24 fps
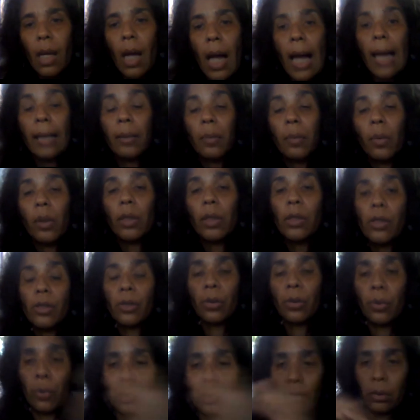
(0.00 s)
I
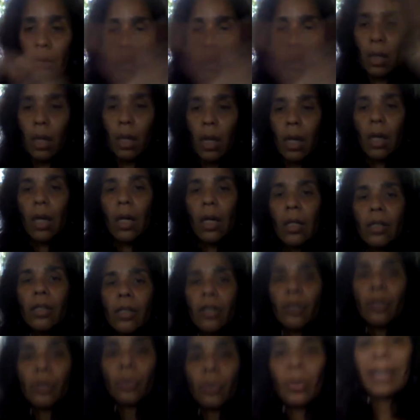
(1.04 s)
want you
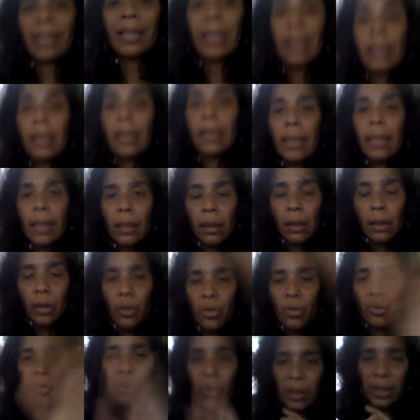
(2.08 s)
to do a little
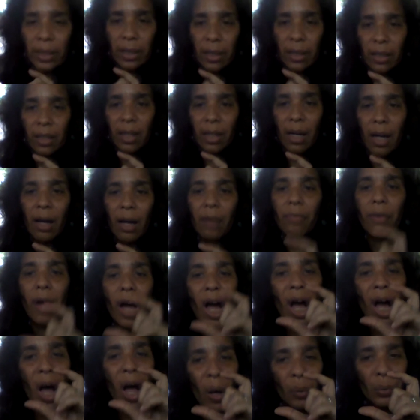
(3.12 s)
drawing of a
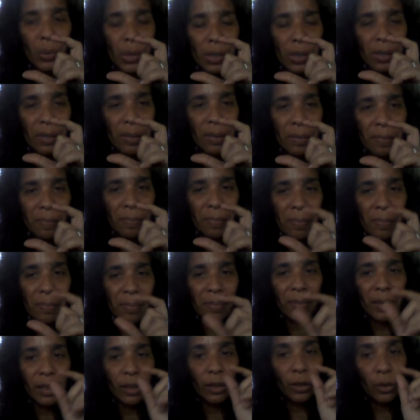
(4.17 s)
house,
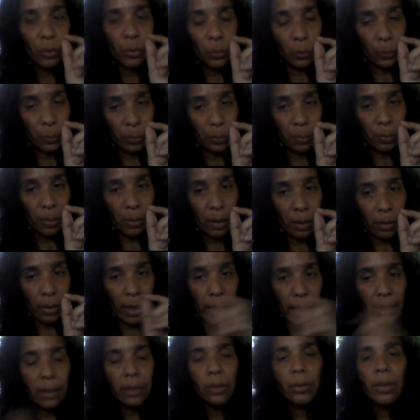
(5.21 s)
you,
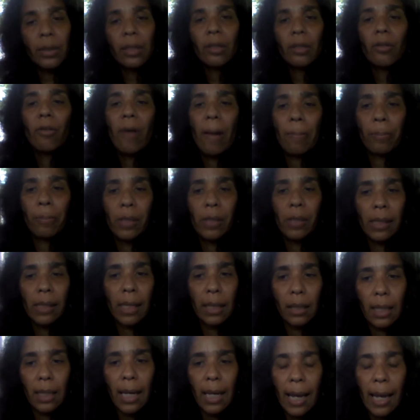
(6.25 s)
right? You can
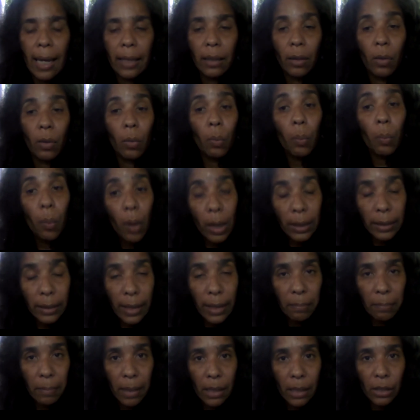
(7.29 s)
represent it either
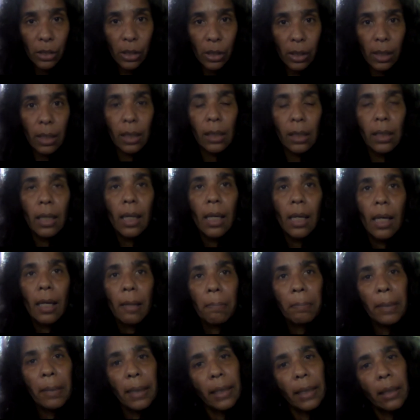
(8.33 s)
one-dimensional,
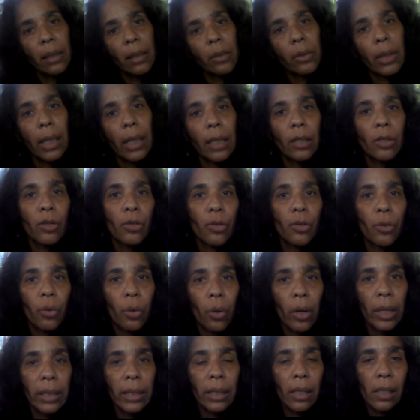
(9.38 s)
meaning you can
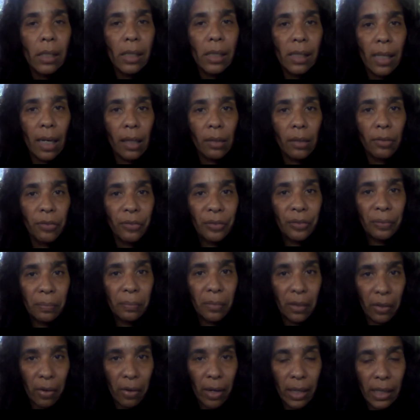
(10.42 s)
draw yourself,
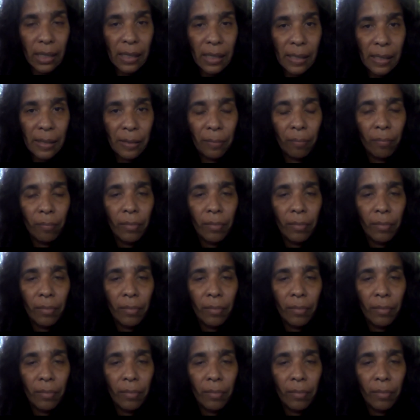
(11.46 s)
right?